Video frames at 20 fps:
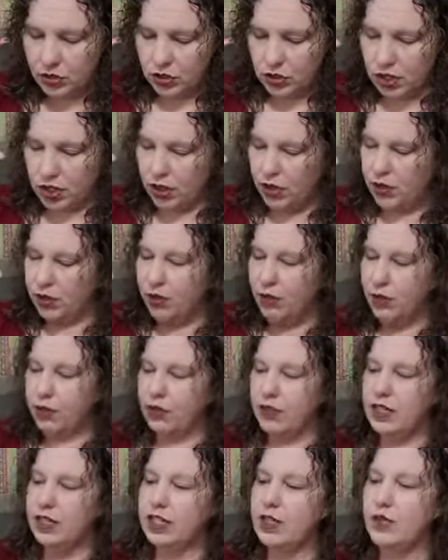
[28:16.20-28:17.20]
So
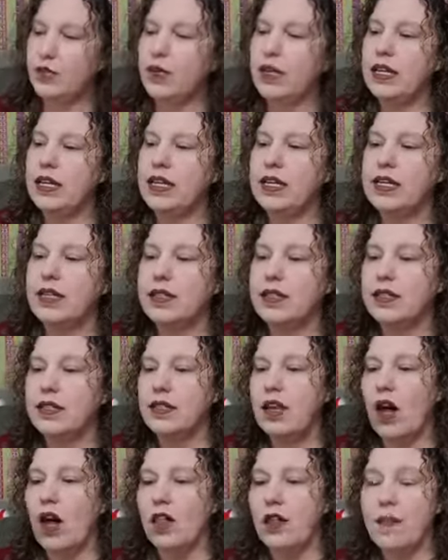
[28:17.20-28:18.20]
this one
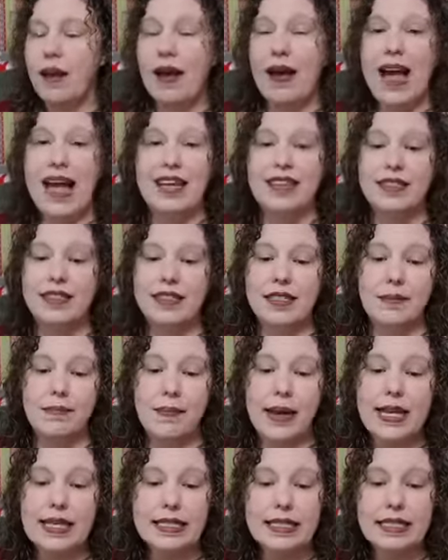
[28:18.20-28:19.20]
is all about acids and
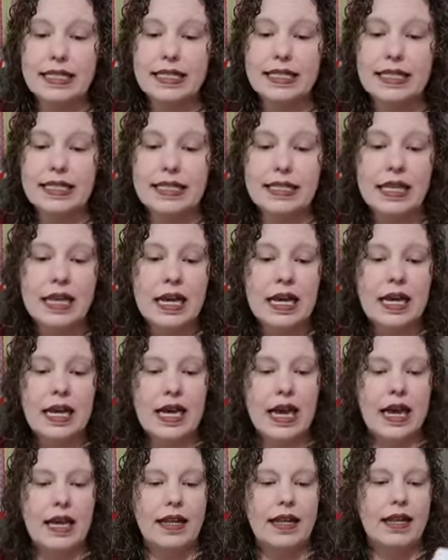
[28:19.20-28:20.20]
bases
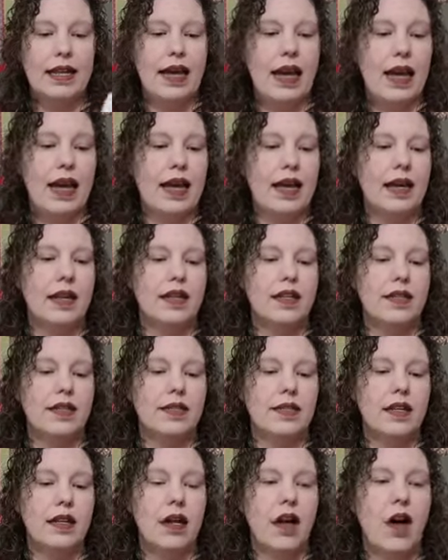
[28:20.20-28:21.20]
and it
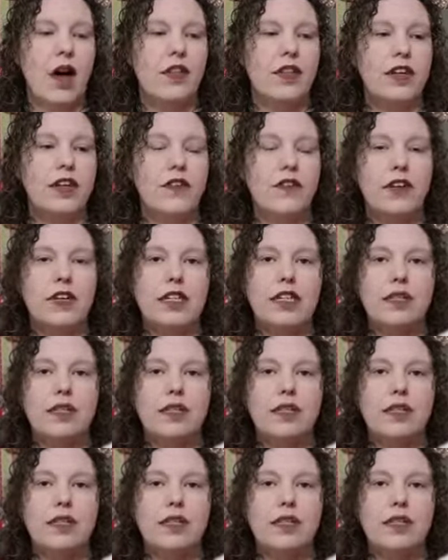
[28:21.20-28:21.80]
has all the different